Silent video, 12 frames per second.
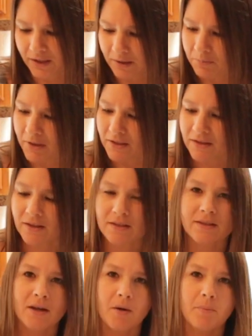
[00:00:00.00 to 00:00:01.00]
I picked
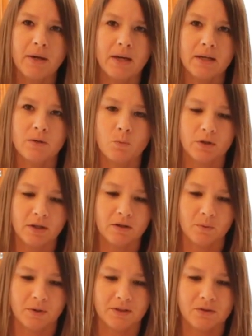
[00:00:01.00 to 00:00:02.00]
this up and one other one.